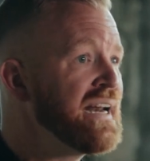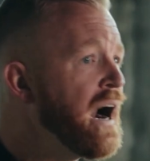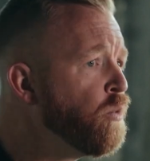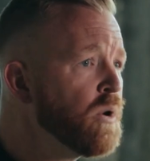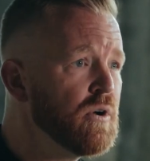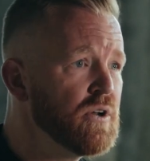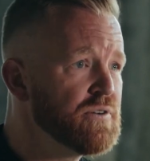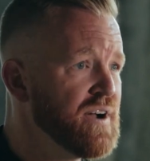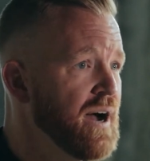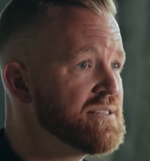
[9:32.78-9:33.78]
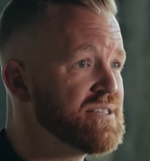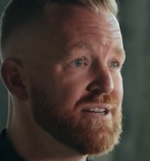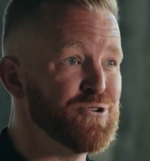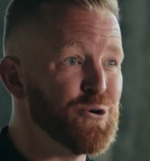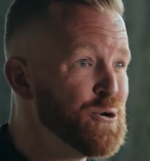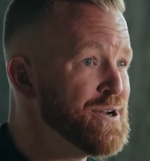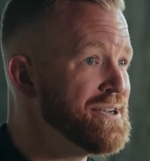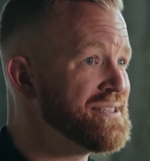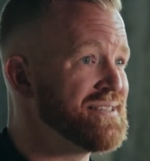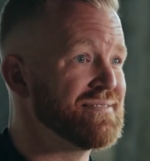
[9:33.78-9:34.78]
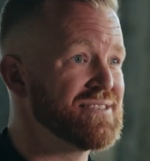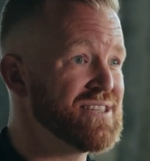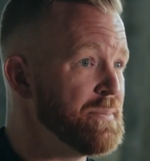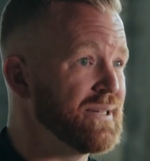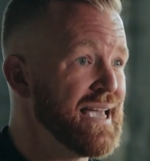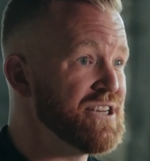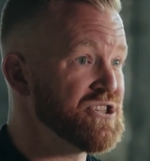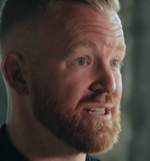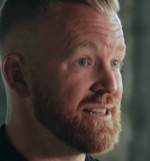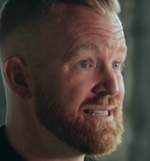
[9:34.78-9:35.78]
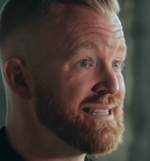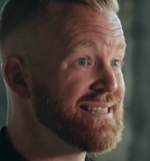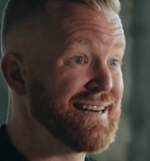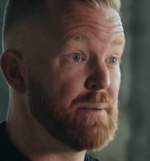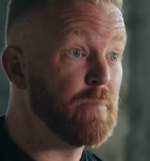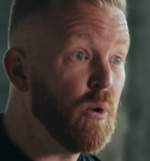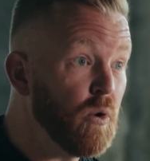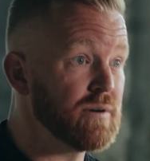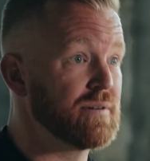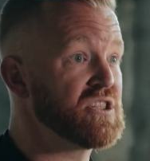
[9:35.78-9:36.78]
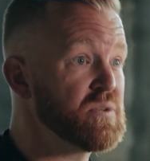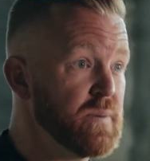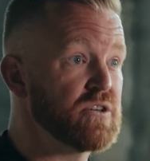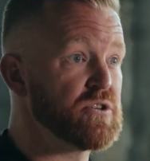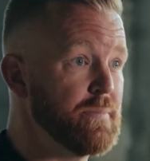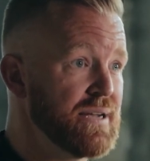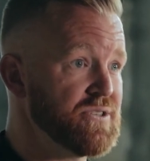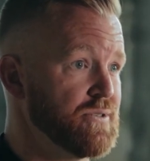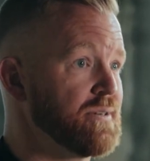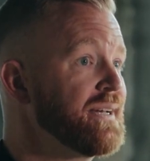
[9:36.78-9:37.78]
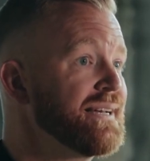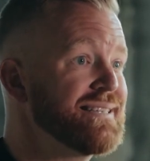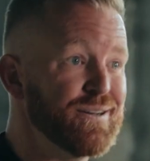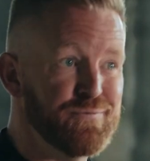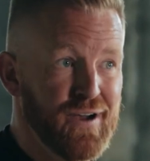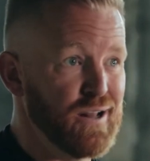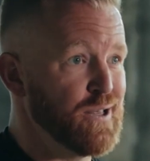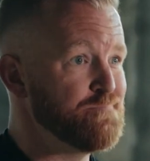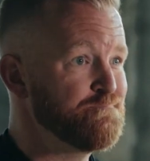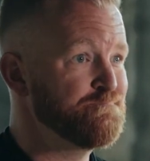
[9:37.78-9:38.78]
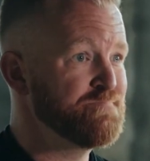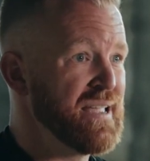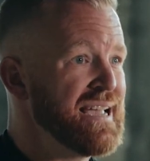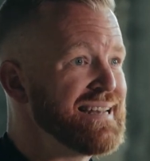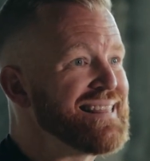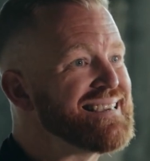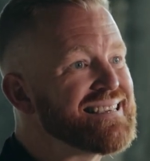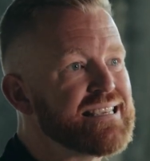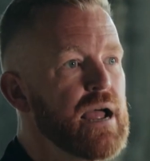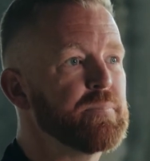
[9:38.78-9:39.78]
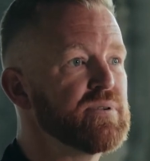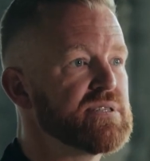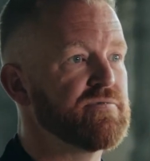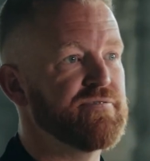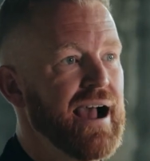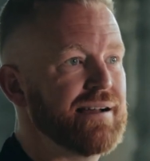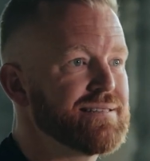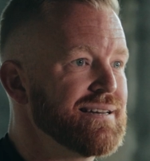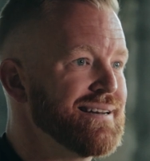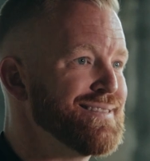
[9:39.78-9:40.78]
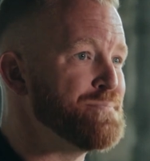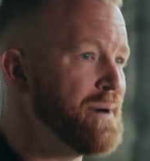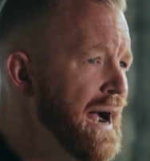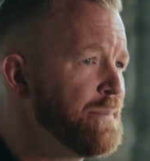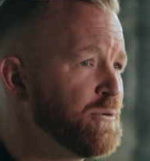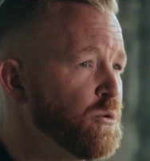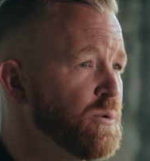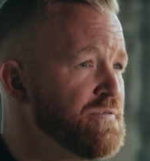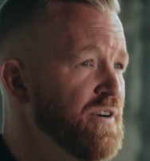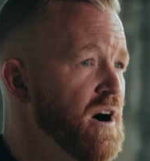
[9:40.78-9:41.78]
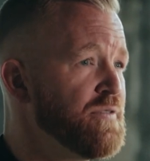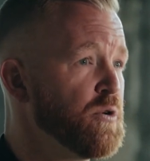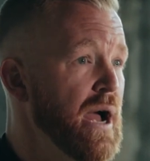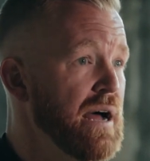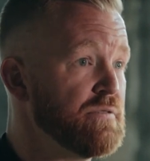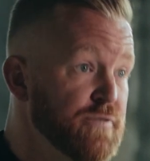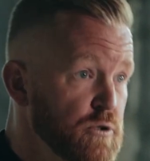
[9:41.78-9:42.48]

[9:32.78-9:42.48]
In our world of constant noise and stimulation, this is an important spiritual muscle to develop. Now, the examples of fasting in the Bible revolve around